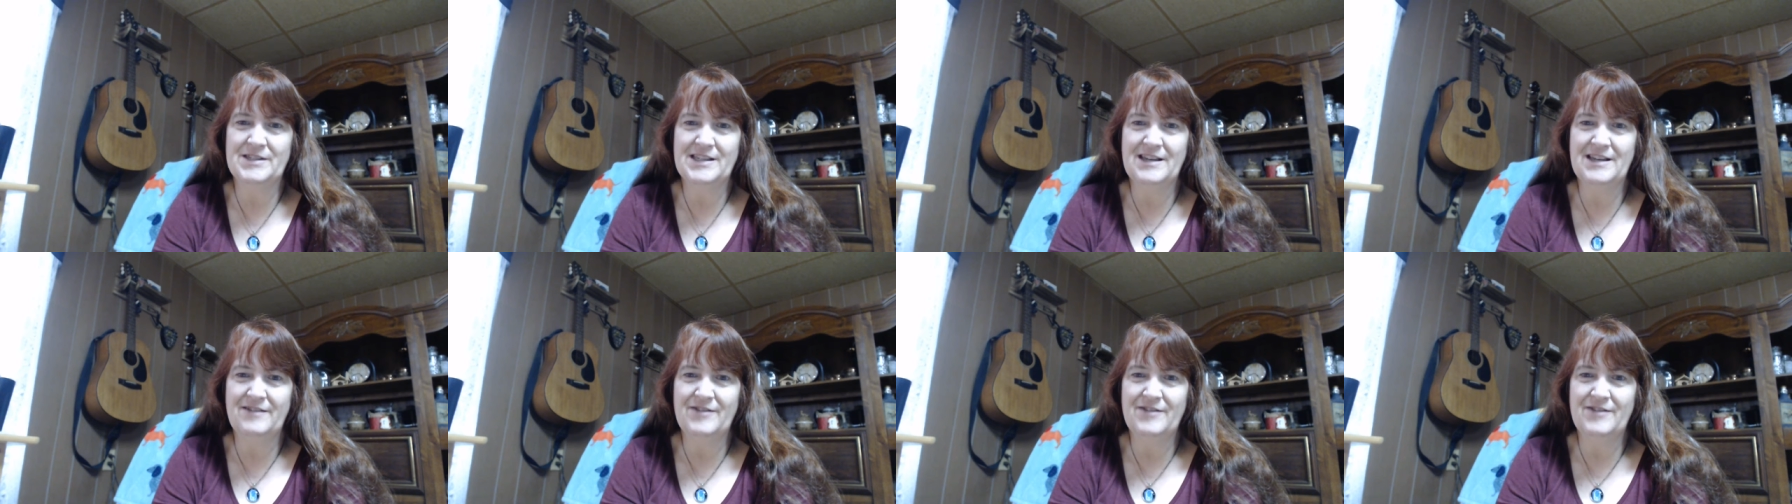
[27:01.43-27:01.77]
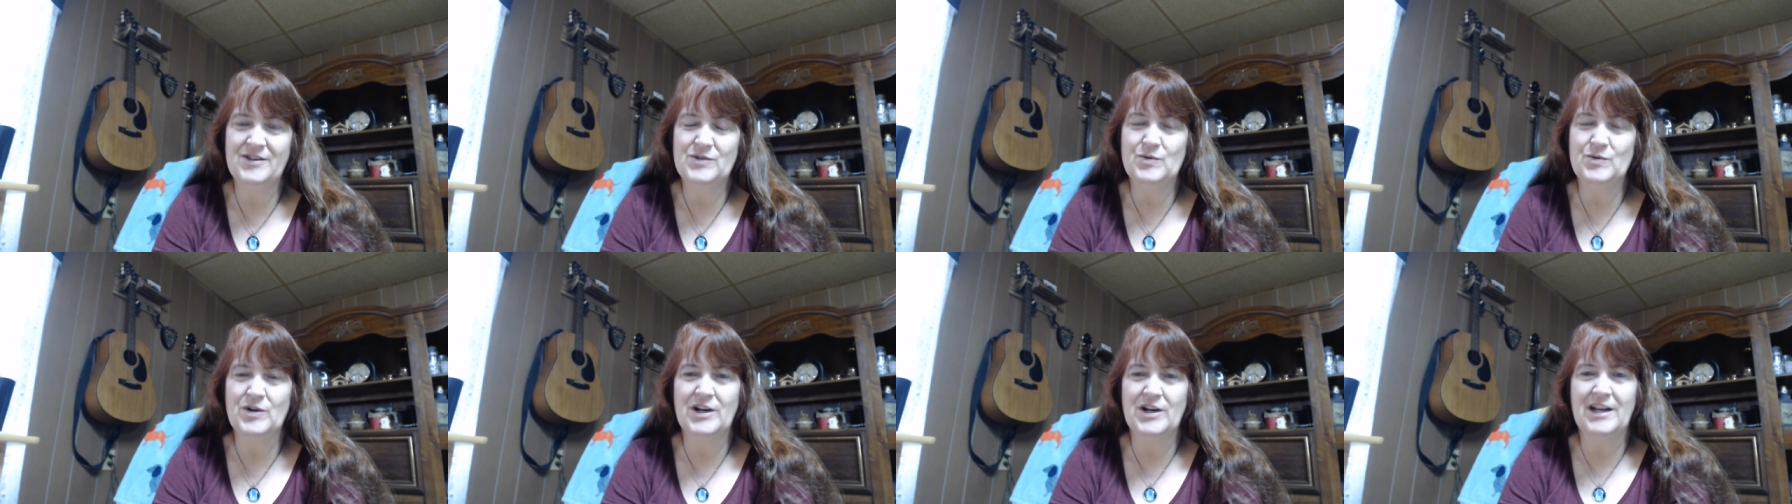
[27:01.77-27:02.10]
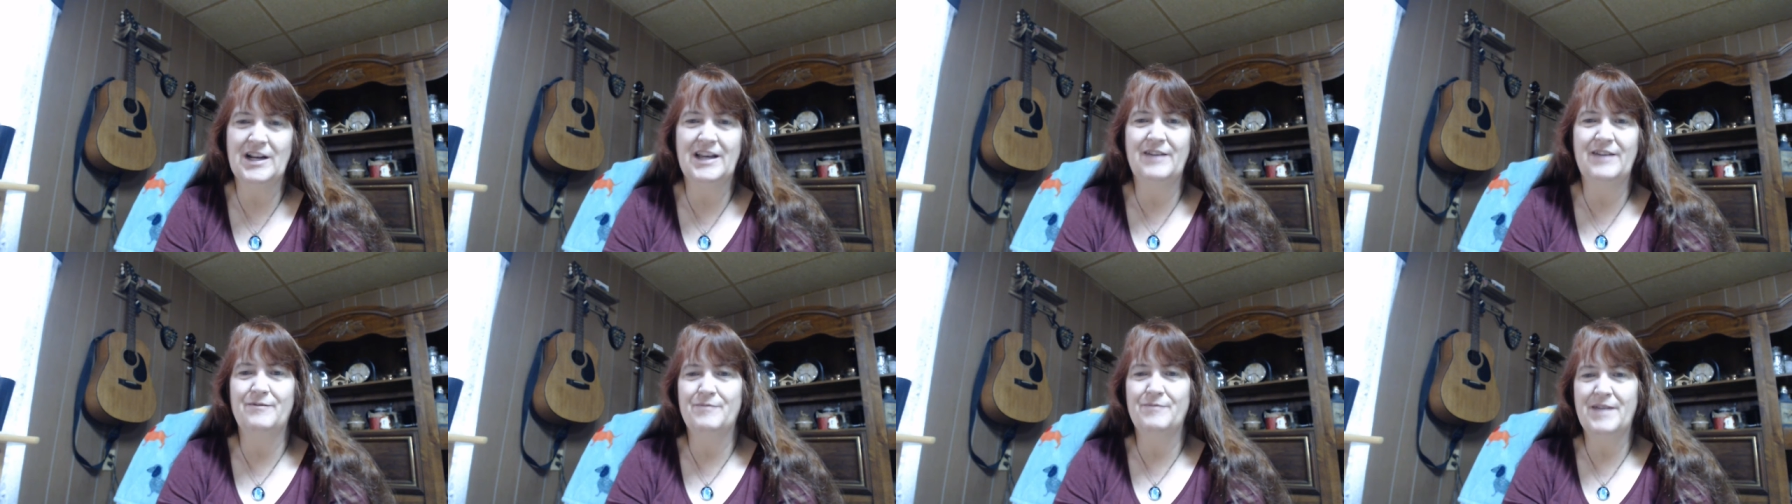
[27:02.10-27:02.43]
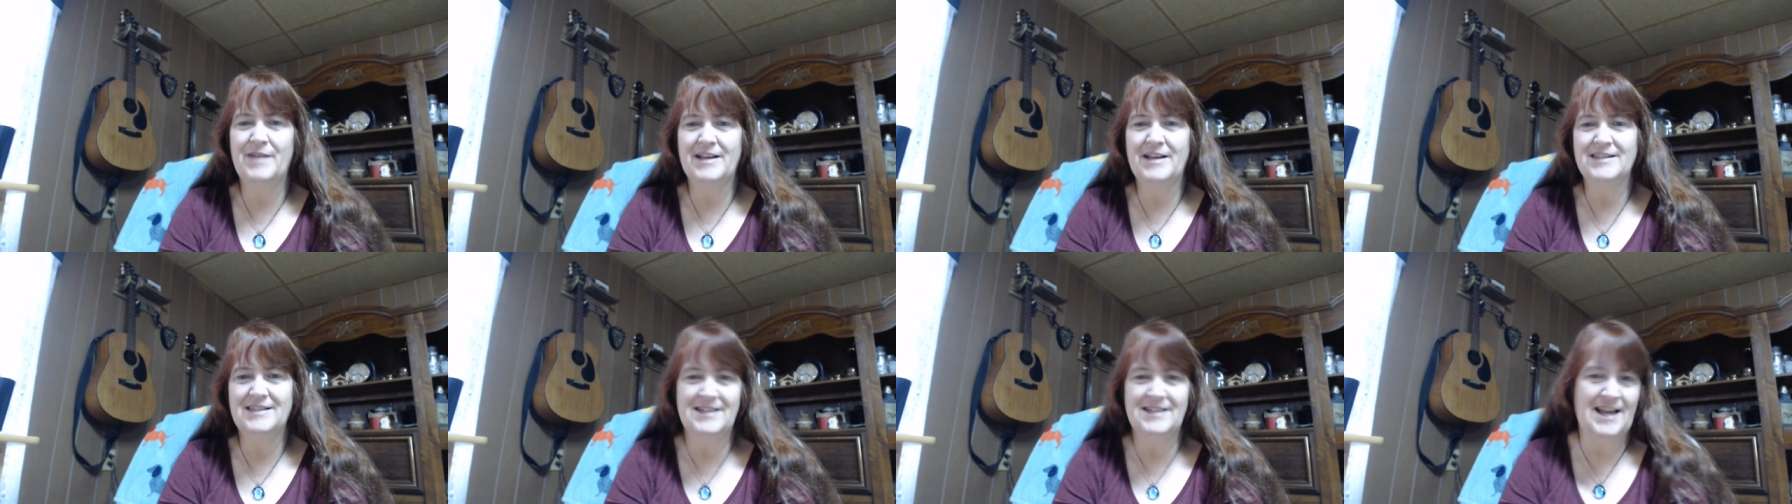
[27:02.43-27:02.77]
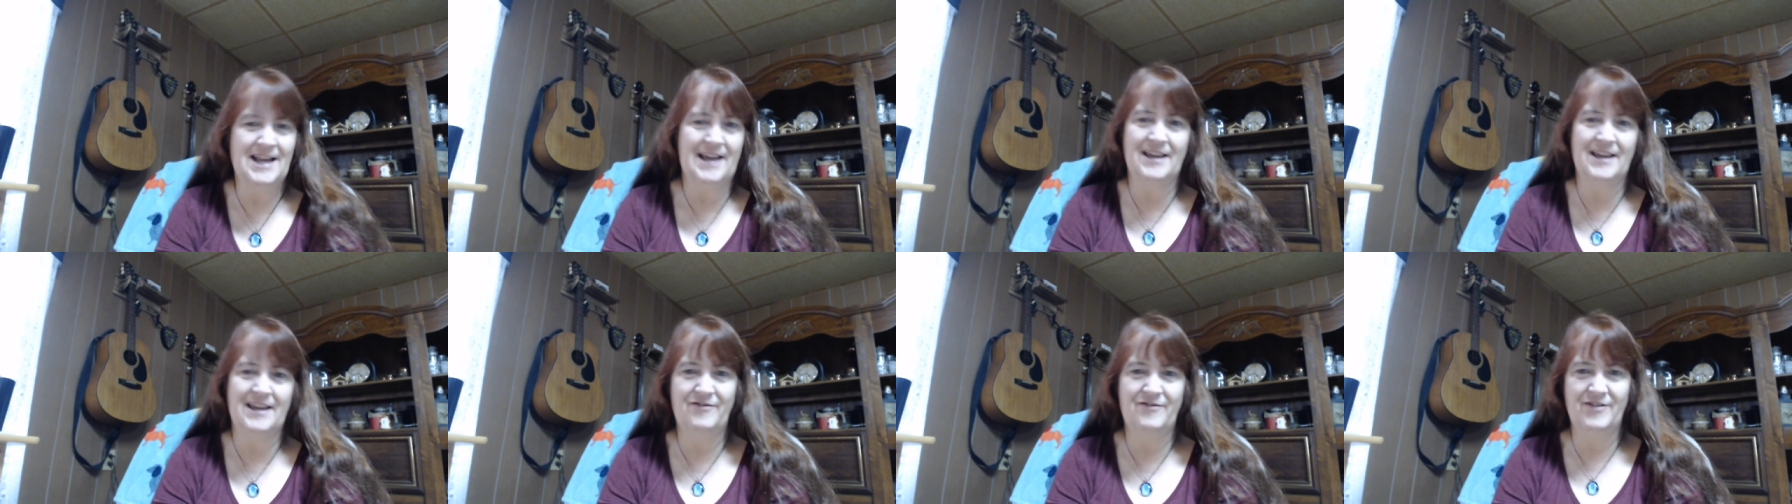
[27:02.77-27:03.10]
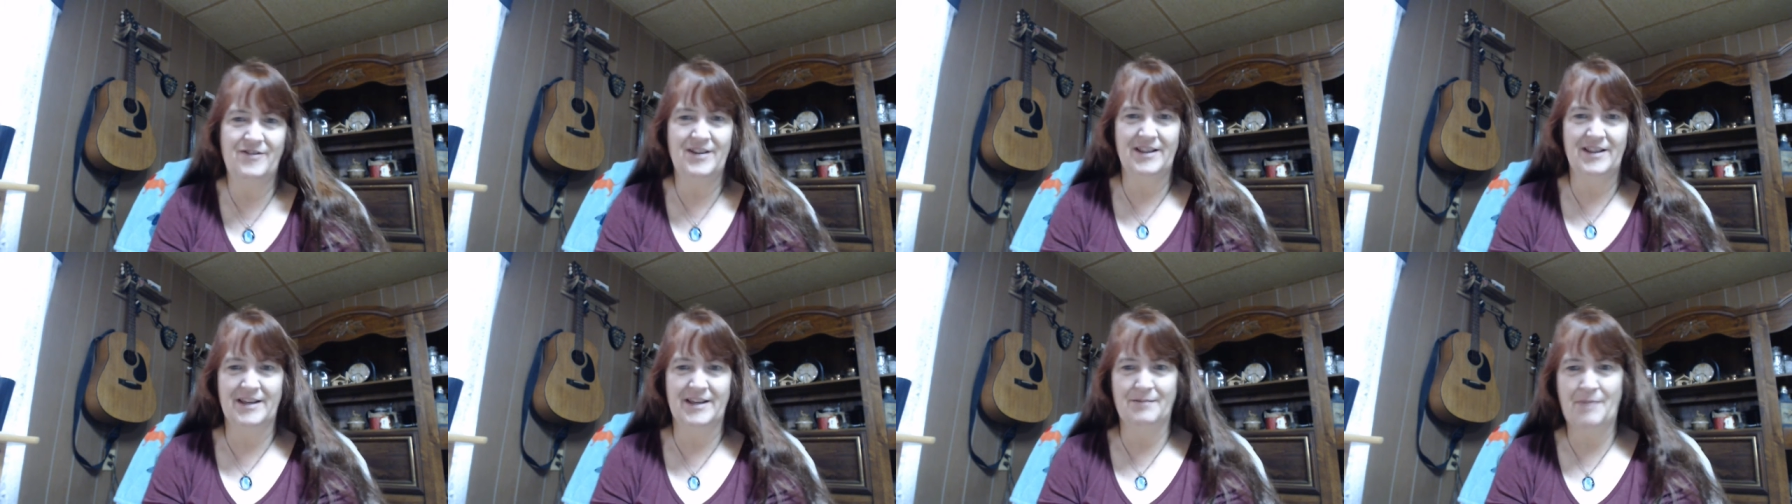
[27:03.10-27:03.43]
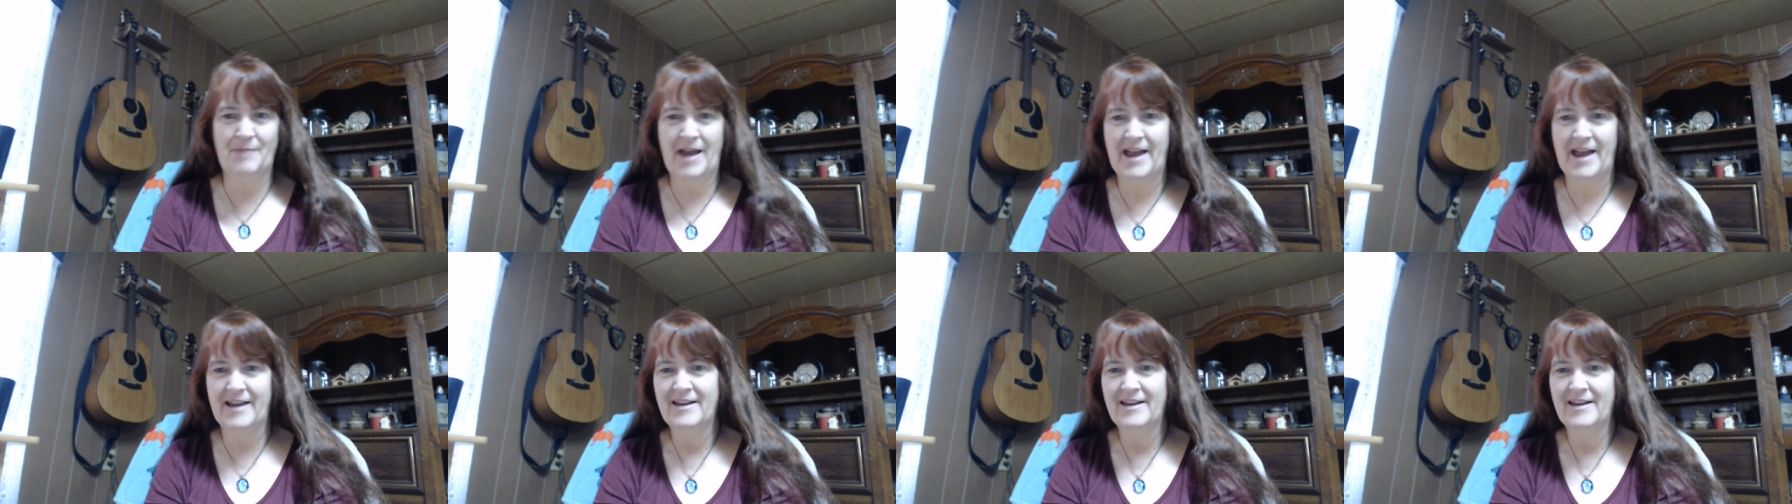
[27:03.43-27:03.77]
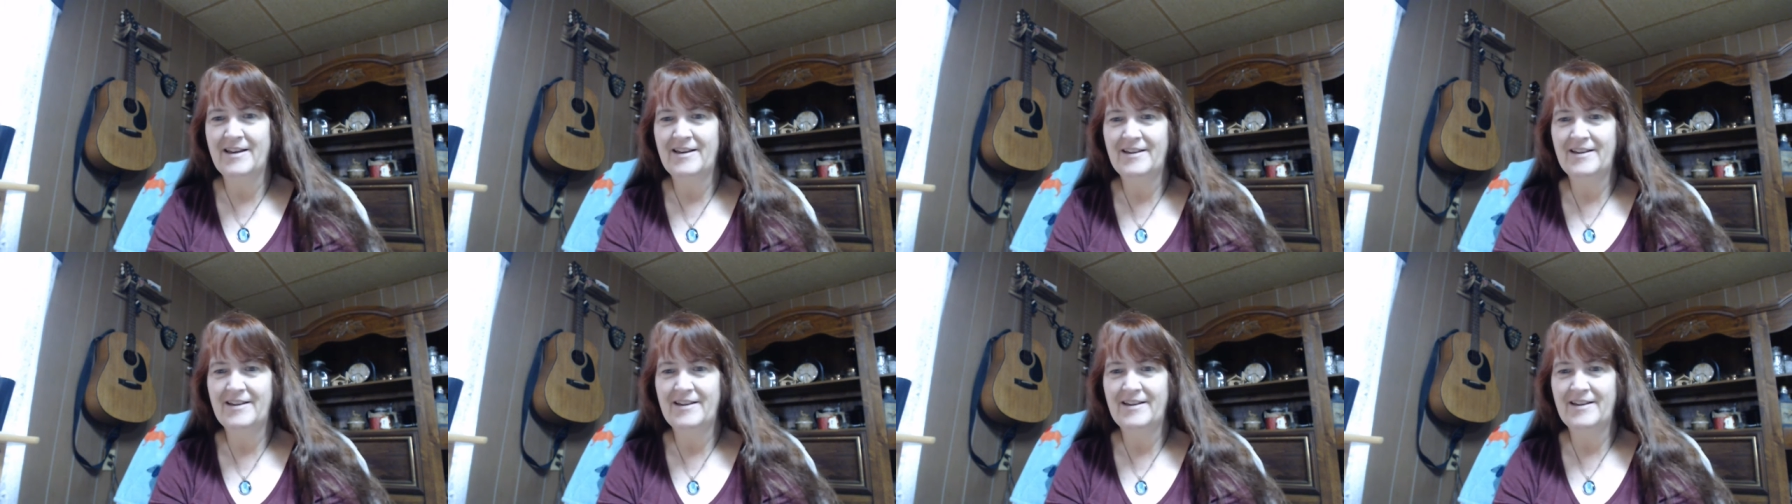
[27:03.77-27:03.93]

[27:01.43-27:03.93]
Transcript: Eve is we're going to give them that snacky feeling back.